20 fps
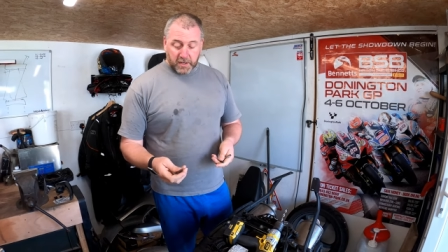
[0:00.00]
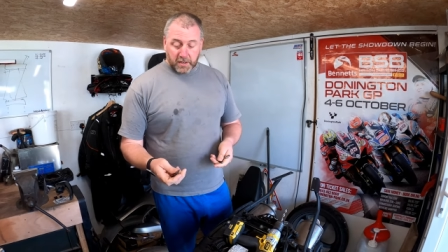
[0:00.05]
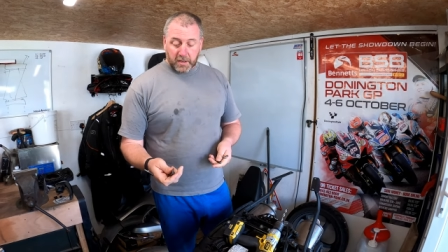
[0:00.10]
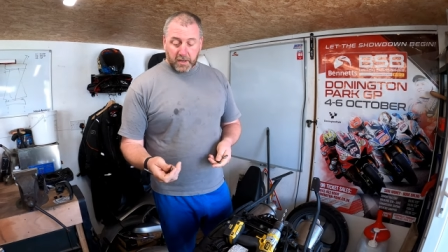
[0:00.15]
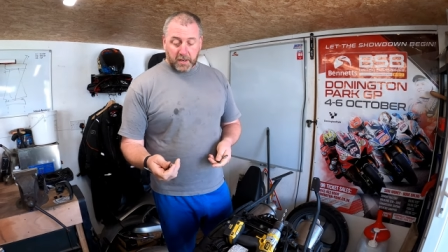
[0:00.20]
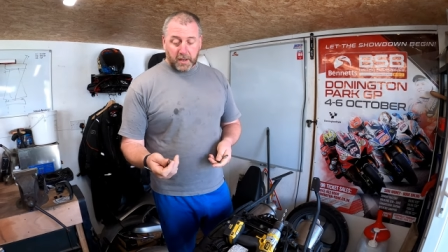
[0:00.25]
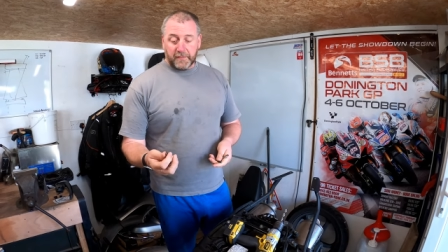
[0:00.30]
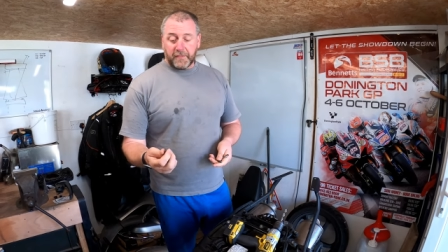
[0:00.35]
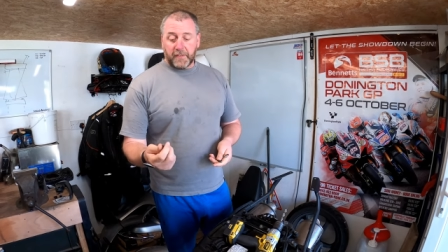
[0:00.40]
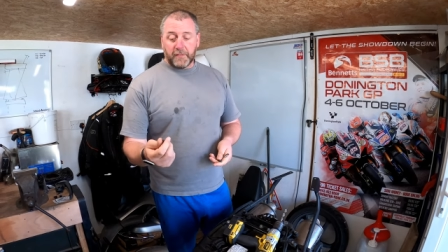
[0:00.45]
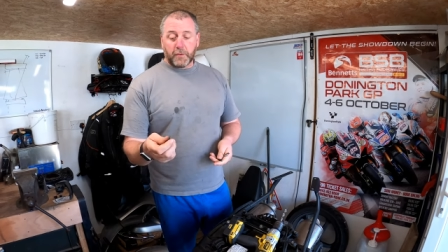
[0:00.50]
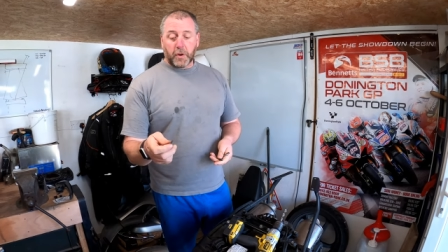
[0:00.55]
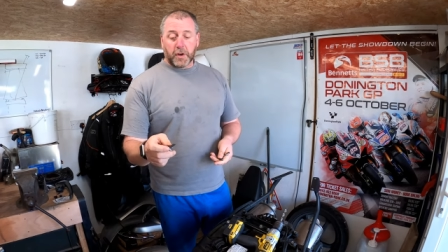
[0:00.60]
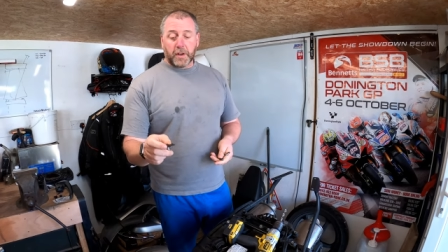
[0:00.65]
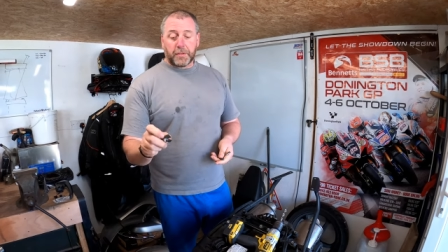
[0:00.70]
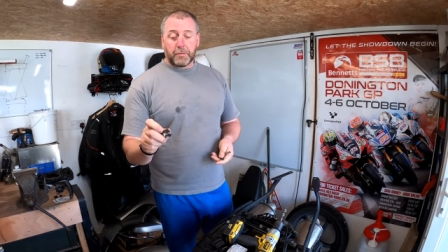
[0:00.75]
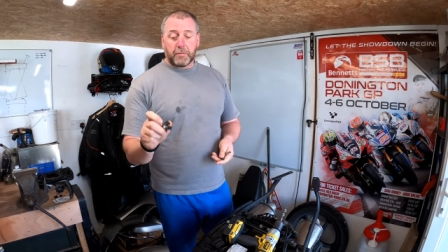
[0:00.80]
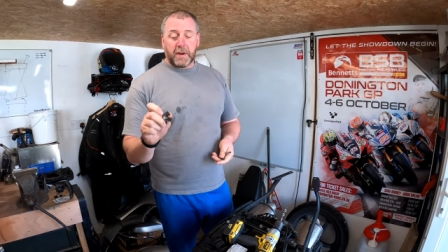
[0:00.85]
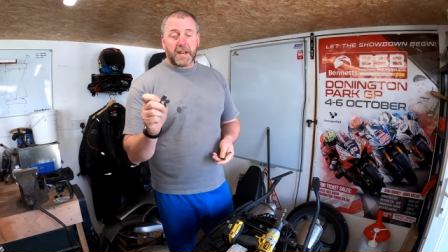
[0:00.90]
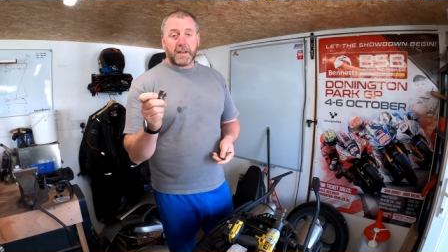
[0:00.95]
You, if you've
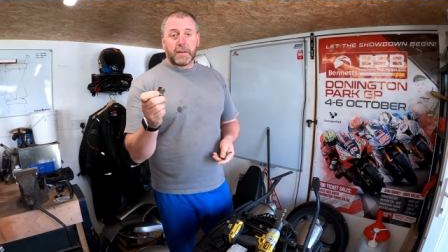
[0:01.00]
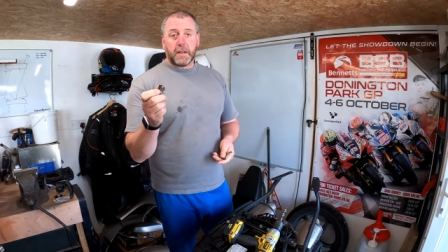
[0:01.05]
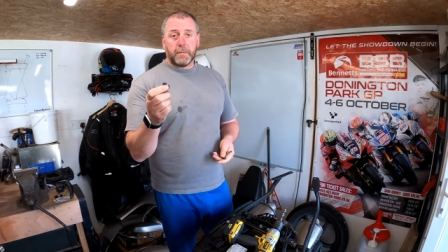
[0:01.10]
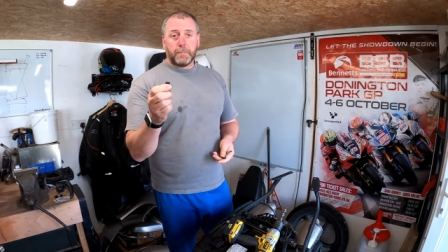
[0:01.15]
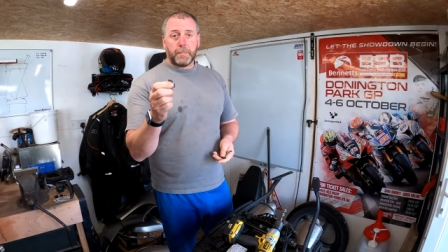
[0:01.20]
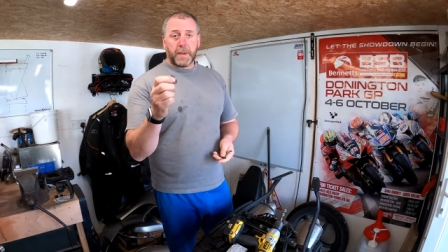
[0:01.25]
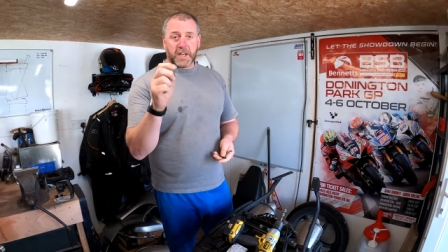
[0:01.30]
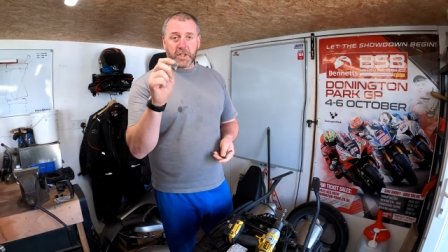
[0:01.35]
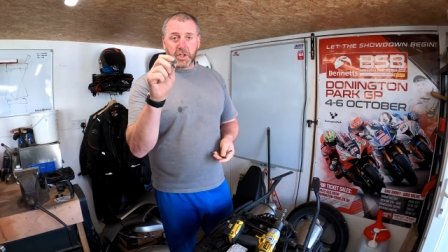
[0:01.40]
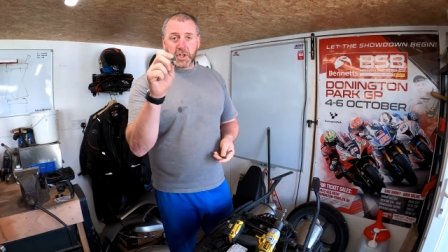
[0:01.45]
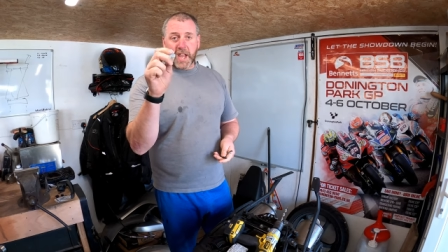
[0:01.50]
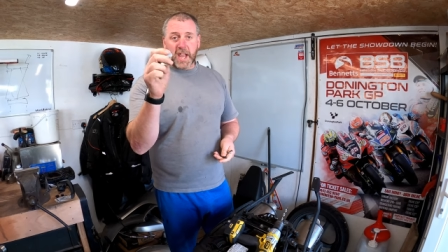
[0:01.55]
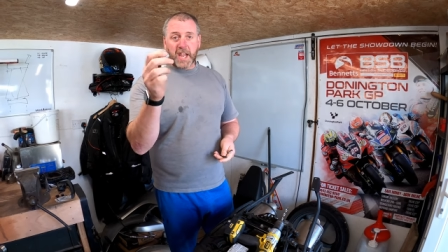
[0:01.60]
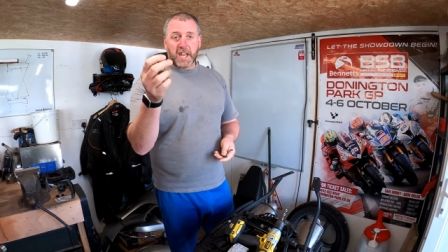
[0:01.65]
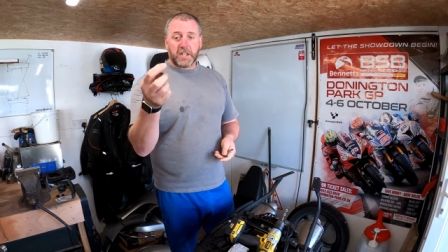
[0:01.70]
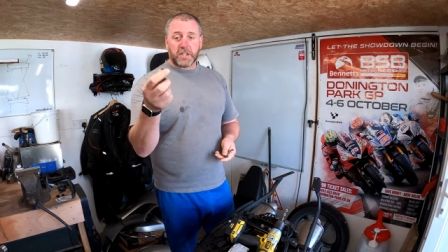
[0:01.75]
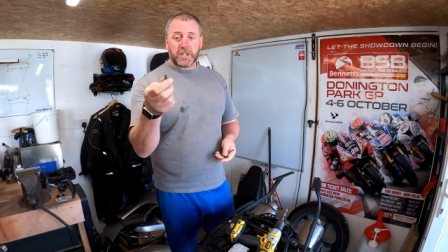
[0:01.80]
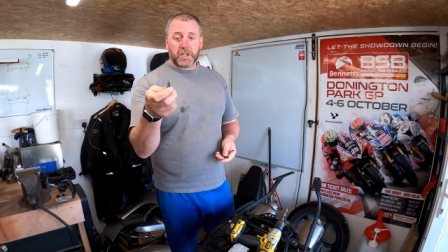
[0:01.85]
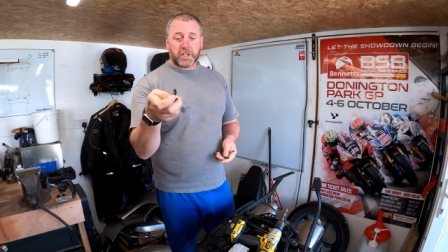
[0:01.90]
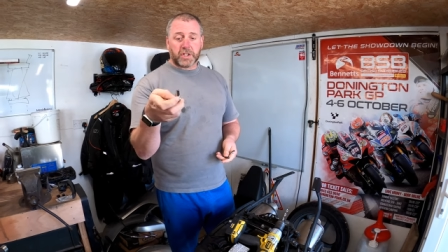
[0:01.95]
got a thread pitch
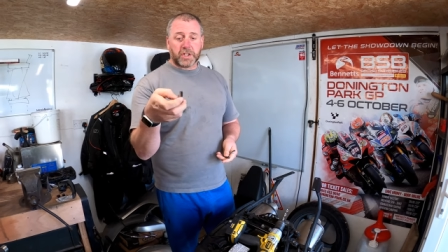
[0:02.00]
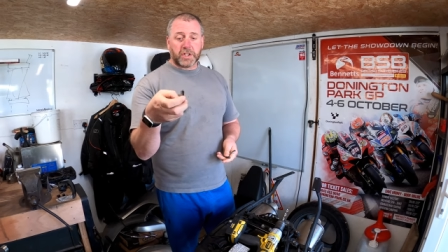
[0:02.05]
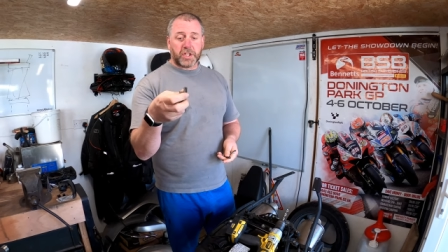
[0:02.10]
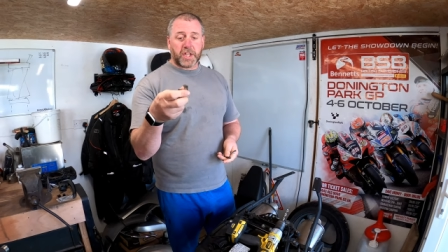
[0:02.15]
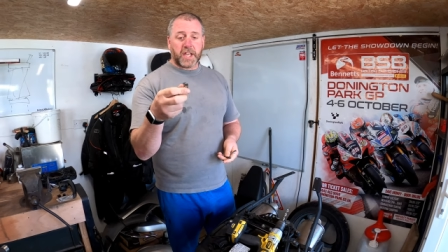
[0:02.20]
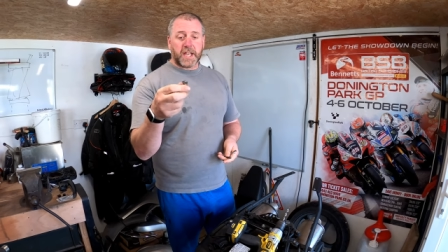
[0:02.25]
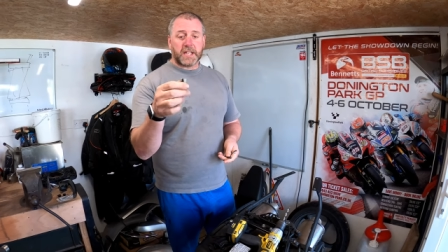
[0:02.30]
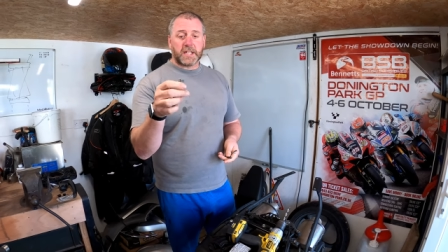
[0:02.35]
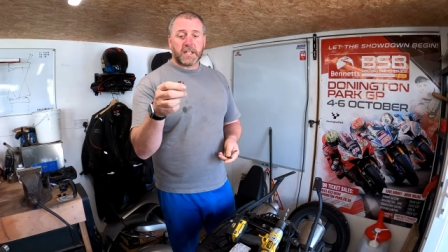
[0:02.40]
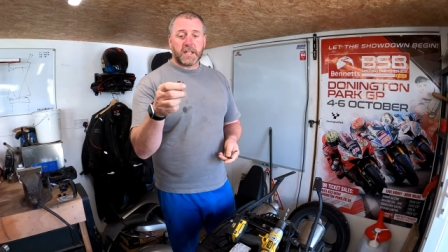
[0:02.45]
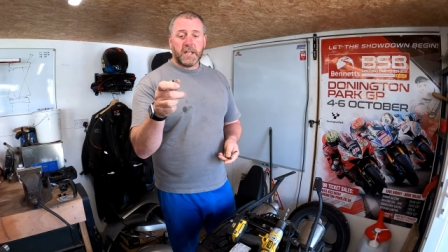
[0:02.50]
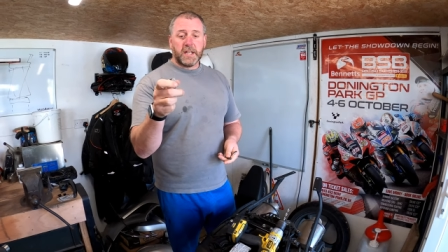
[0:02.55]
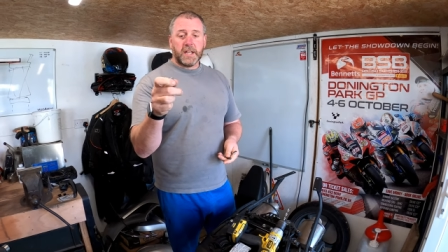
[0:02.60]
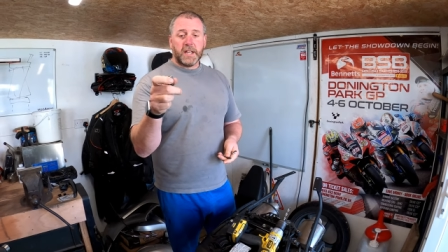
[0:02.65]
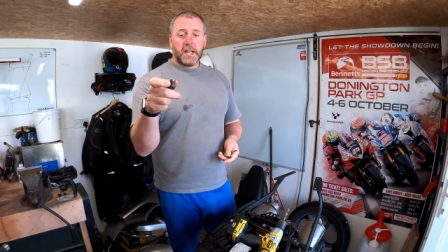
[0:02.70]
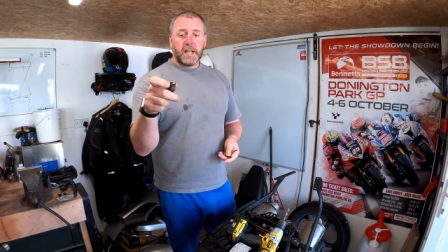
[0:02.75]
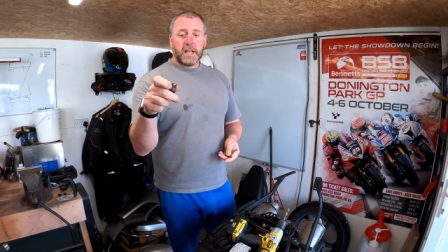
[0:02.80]
gauge such as this,